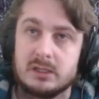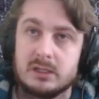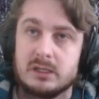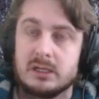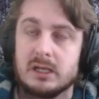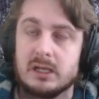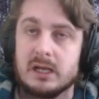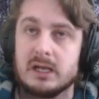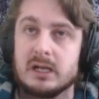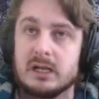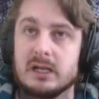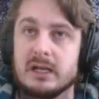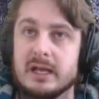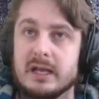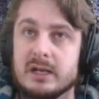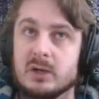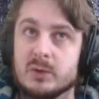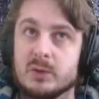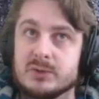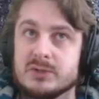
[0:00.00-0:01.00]

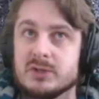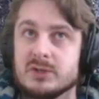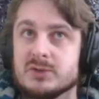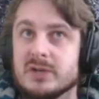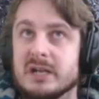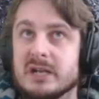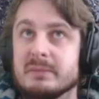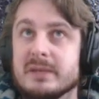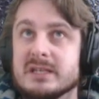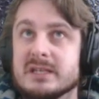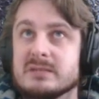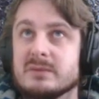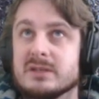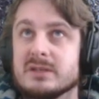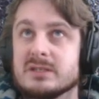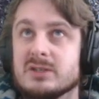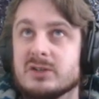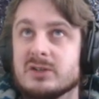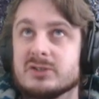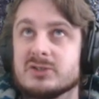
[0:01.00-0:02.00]
And also you're trying to make something
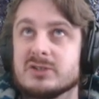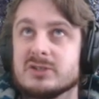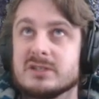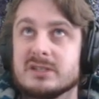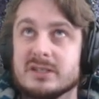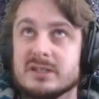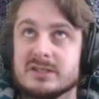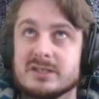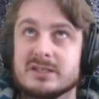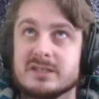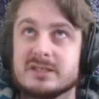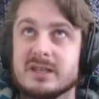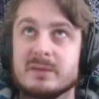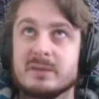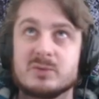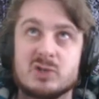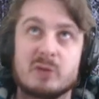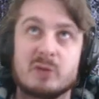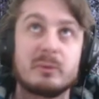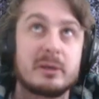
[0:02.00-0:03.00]
that's not just does the
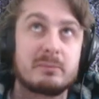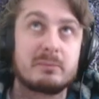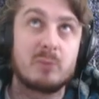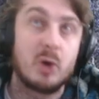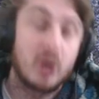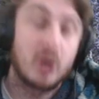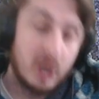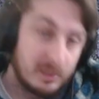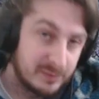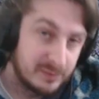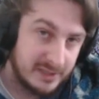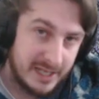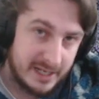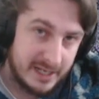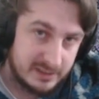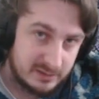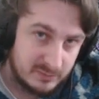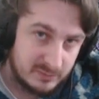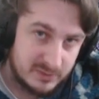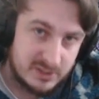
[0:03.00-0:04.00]
same job but more
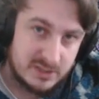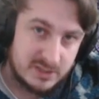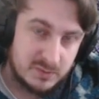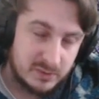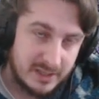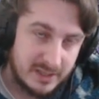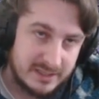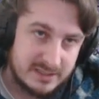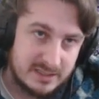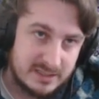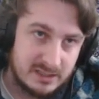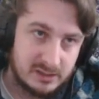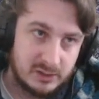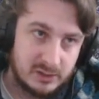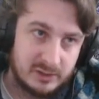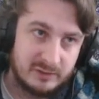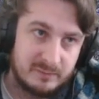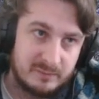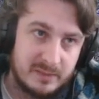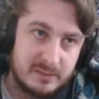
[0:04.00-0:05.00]
complicated, which is what I see a
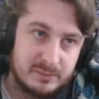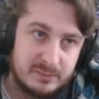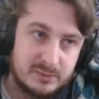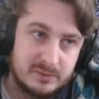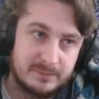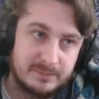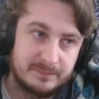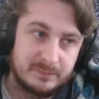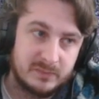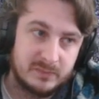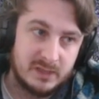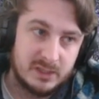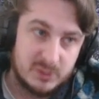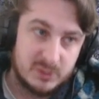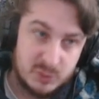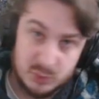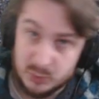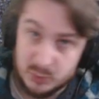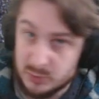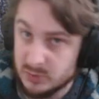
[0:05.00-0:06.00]
lot of people
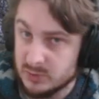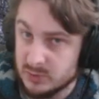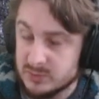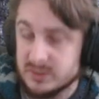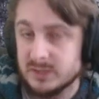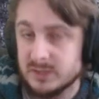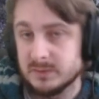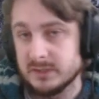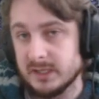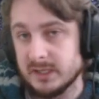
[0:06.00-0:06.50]
do usually when they